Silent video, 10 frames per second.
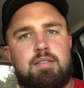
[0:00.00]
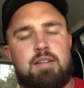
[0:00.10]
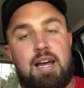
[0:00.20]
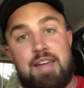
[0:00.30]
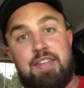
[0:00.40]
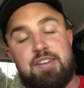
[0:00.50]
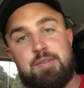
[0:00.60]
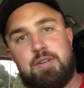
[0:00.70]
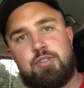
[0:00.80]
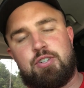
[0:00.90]
Hey, thanks so
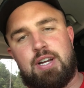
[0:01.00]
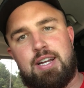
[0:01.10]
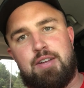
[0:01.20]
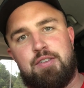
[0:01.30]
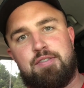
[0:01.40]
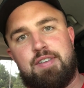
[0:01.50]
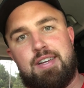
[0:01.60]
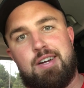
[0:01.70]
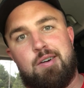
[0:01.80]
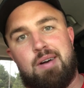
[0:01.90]
much for checking out this
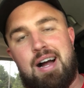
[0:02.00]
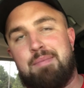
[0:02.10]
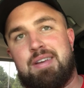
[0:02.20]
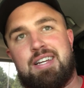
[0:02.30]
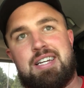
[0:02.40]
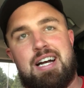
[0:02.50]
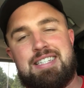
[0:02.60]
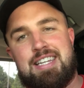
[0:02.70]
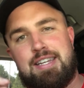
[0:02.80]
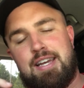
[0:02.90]
video. I'm going to cut
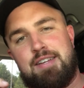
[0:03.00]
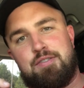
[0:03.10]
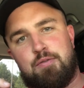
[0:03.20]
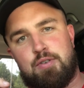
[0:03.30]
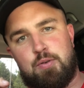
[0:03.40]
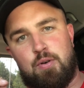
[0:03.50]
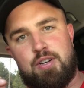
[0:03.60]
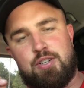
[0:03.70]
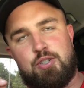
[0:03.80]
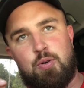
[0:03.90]
today's
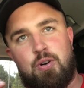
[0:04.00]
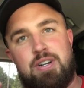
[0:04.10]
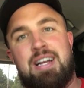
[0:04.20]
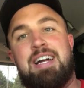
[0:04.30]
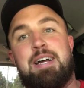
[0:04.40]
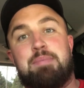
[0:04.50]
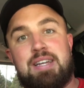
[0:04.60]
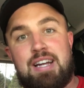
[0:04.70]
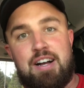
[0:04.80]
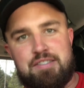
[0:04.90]
recording short
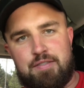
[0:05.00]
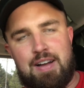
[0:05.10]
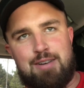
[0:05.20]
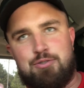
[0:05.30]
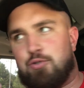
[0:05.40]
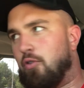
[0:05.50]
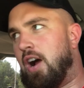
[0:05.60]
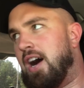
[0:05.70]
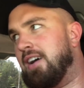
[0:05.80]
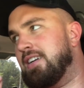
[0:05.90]
because of how
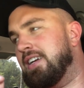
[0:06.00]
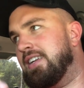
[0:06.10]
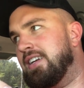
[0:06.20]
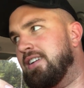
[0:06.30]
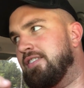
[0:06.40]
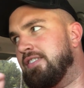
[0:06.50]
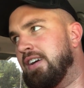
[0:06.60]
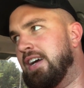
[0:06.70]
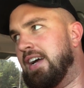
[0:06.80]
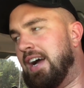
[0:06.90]
dry it is
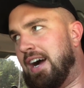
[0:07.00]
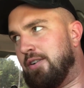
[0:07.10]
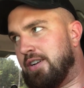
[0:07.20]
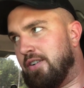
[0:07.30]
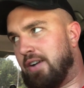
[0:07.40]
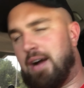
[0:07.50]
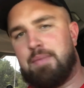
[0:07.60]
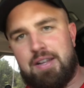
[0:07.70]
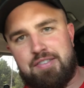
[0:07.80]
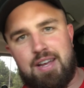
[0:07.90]
out here. I'm
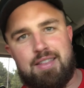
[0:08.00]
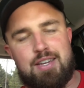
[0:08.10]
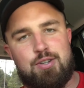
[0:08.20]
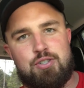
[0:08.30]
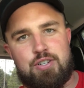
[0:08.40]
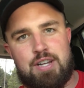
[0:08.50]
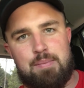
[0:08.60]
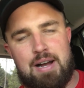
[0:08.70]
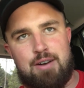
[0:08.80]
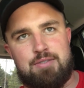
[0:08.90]
not saying that you should come
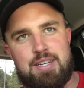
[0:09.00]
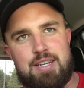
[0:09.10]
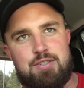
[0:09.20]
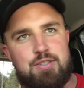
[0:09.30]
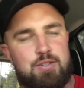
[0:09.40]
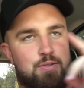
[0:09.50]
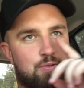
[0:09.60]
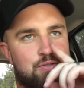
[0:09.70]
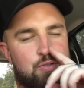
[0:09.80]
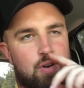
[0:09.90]
out and do
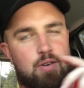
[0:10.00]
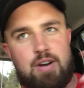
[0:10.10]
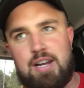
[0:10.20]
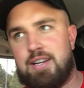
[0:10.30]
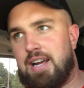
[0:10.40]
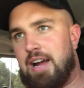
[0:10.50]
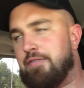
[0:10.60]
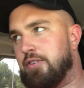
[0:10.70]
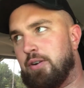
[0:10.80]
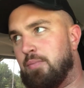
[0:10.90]
trail riding
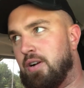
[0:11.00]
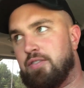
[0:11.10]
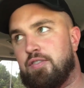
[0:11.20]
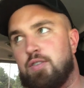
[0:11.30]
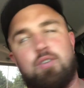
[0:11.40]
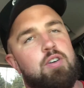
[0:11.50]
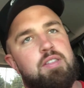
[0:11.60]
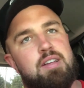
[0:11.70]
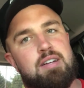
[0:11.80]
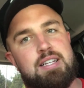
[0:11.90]
after a monsoon or
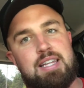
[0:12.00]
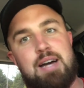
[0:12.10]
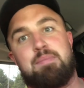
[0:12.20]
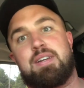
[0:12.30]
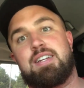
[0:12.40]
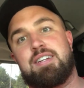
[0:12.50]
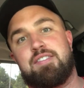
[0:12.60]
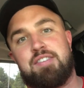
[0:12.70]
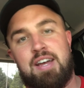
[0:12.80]
anything like that, but it is